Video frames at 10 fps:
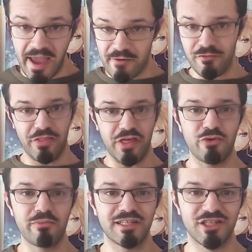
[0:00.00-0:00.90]
everything you
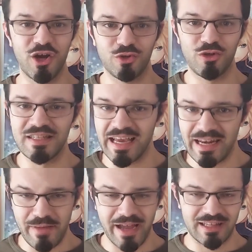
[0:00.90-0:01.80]
must know to design a
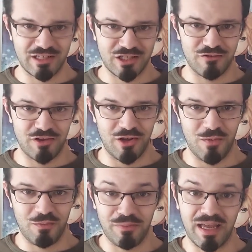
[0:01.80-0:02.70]
Mega Dungeon video,
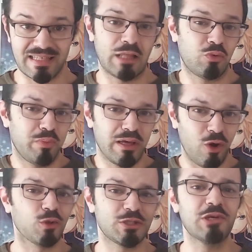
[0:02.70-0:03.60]
because that would be a
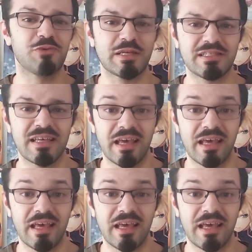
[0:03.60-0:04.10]
whole series.